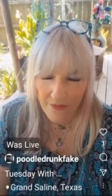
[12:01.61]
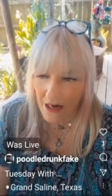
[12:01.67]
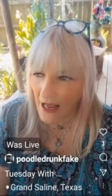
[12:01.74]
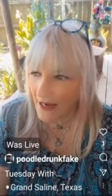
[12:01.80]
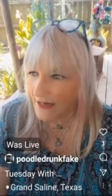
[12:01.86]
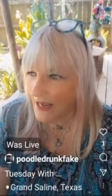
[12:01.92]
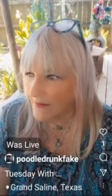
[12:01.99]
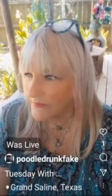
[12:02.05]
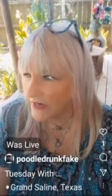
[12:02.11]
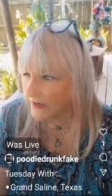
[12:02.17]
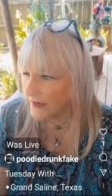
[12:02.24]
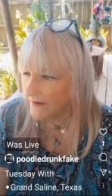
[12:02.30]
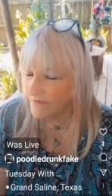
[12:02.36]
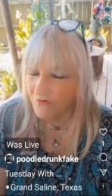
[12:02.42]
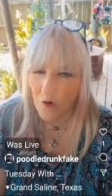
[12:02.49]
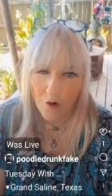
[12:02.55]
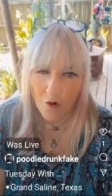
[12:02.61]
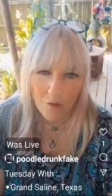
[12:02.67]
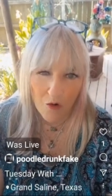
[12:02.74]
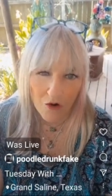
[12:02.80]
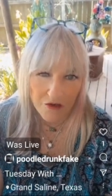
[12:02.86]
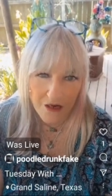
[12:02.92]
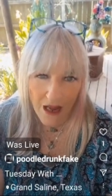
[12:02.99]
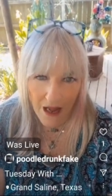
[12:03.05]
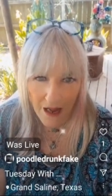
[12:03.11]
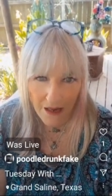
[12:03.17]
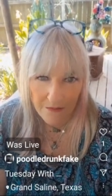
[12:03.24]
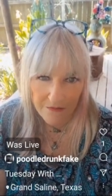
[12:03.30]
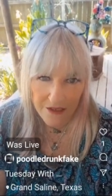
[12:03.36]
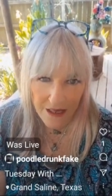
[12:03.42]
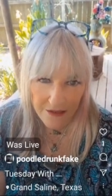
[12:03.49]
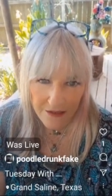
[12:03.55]
and I got married 4 more
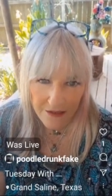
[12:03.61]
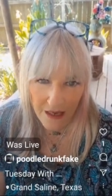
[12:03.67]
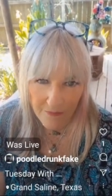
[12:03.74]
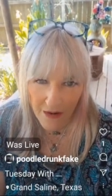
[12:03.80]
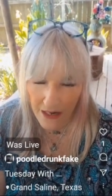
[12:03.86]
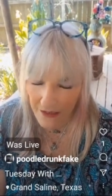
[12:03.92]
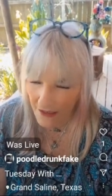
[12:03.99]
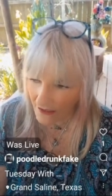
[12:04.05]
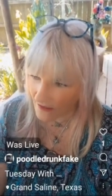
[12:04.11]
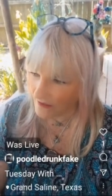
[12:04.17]
times since I've been